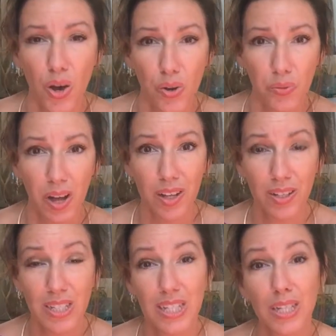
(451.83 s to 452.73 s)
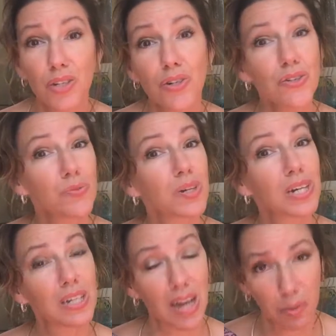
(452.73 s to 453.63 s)
Well, here's what a
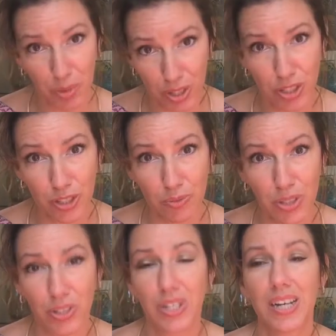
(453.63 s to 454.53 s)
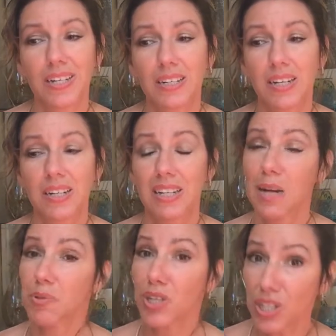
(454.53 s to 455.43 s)
collaboration would look like. A
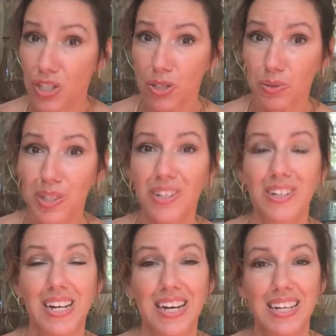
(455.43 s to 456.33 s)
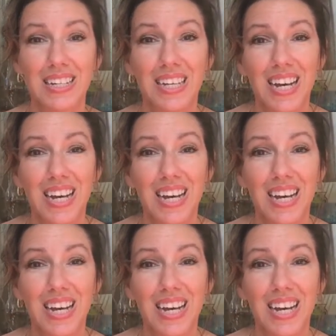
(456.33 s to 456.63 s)
collaboration would look like,